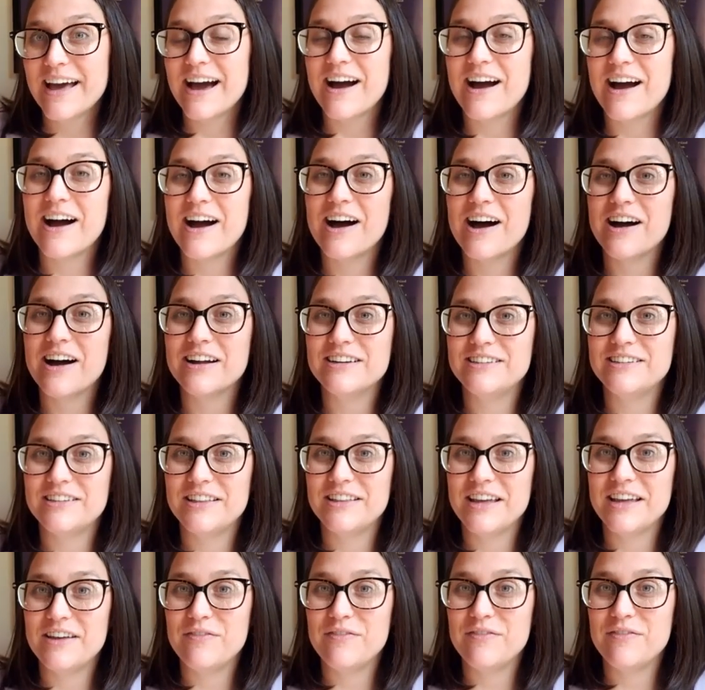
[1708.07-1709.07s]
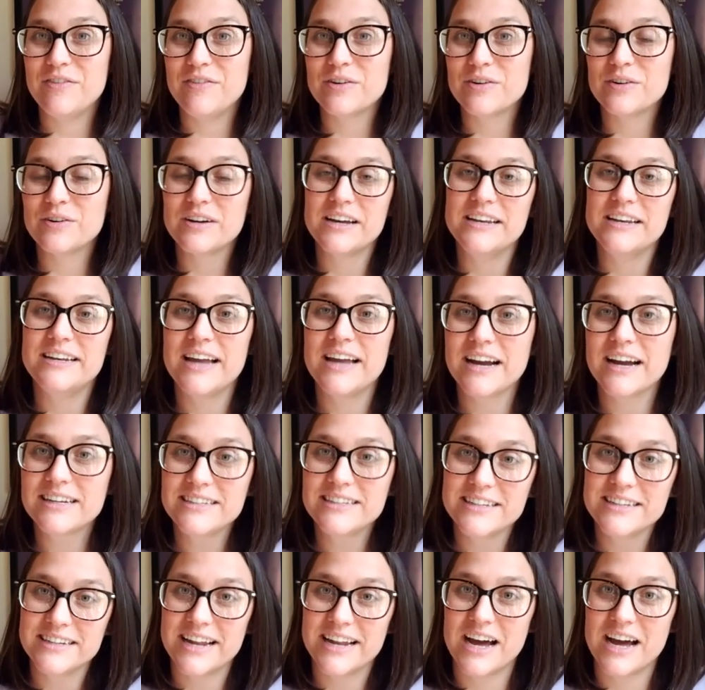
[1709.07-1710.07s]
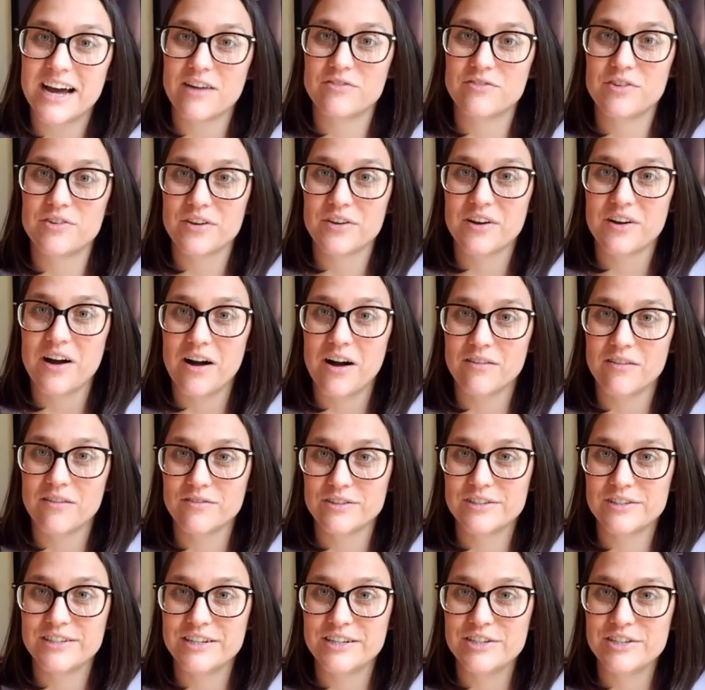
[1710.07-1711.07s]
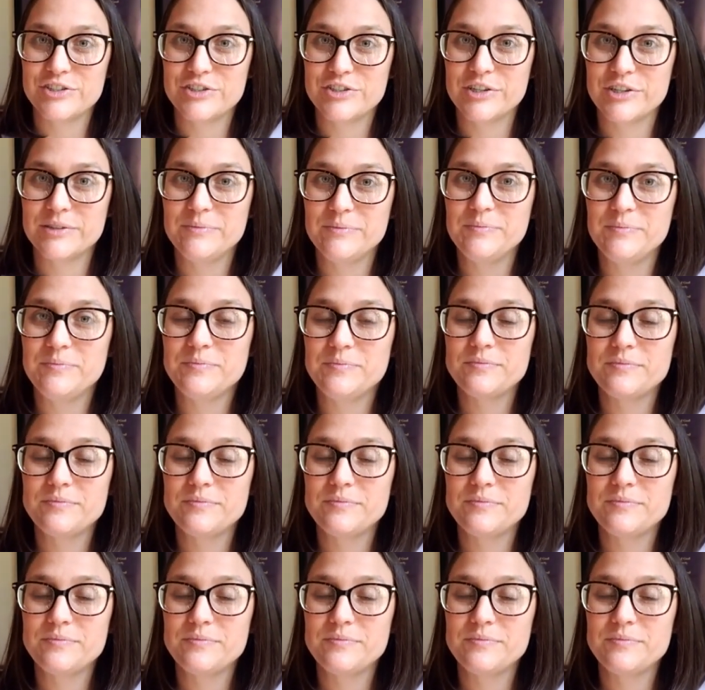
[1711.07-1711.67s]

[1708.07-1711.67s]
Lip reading: Do they feel connected after the conversation?